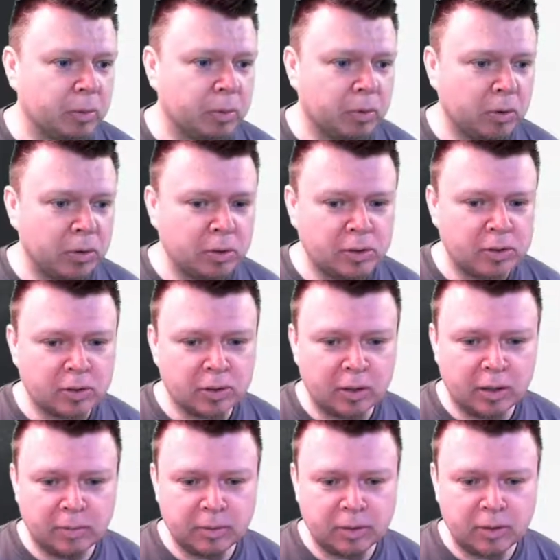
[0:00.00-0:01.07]
Reports.
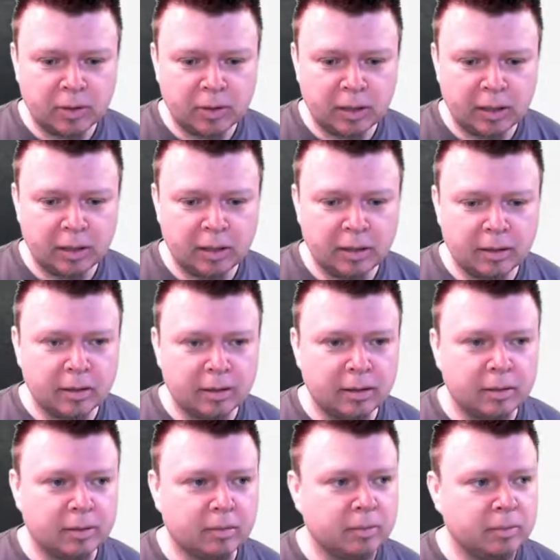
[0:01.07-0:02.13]
I'm just going to,
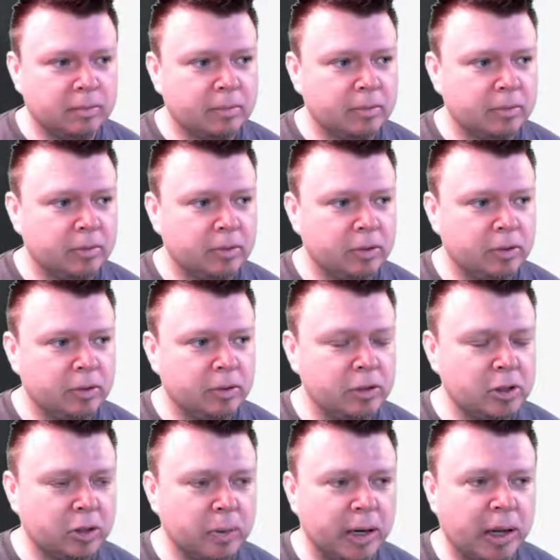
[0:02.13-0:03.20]

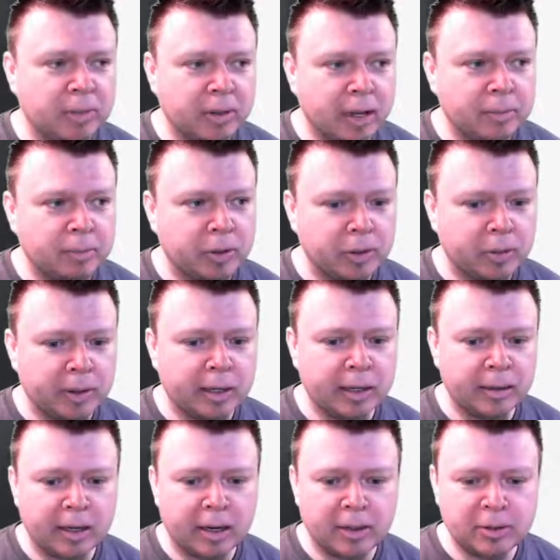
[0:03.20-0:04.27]
usually we update pretty
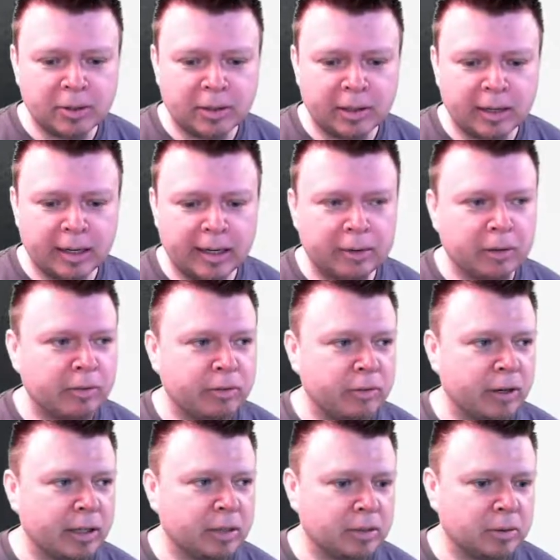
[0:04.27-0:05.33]
quickly, but I'm just going to click
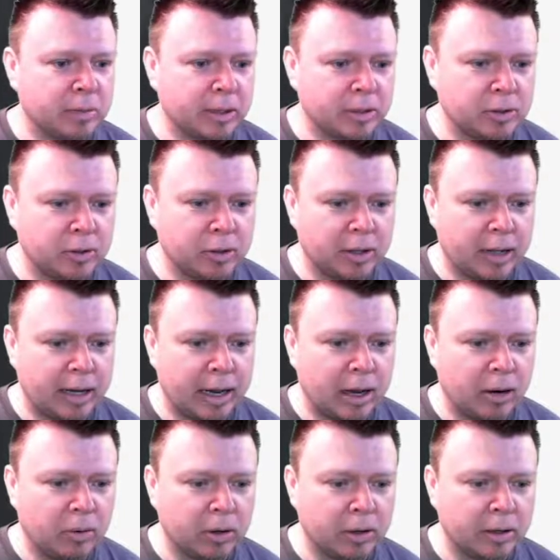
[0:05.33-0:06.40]
refresh to make sure that
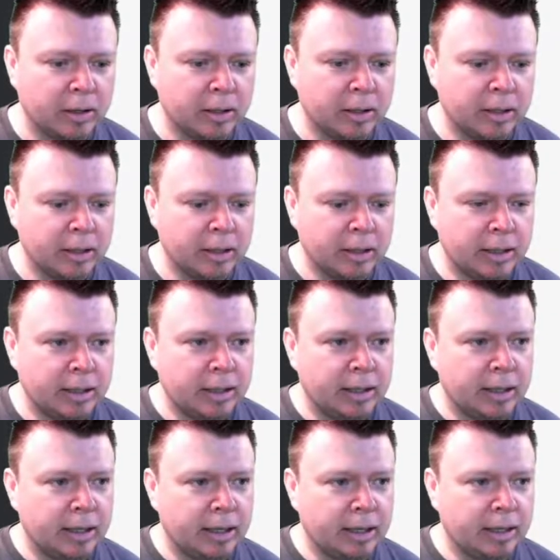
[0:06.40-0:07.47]
our
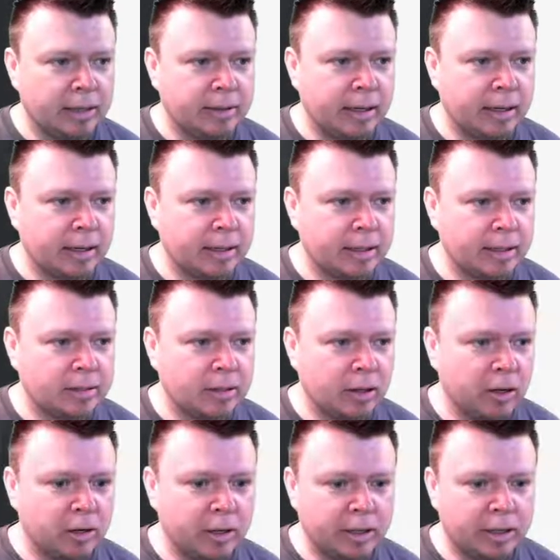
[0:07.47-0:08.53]
data gets
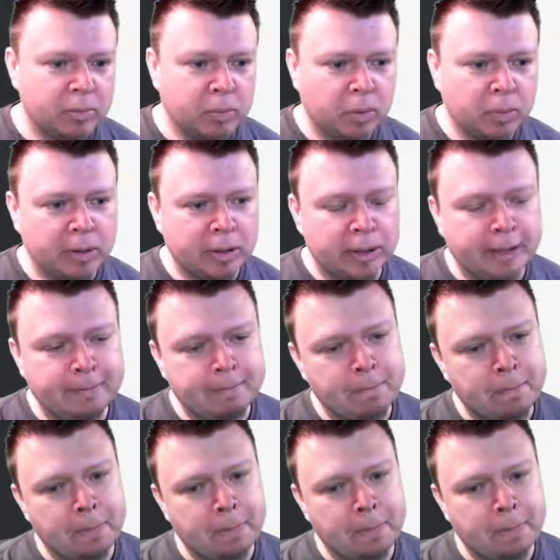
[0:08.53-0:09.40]
loaded in properly.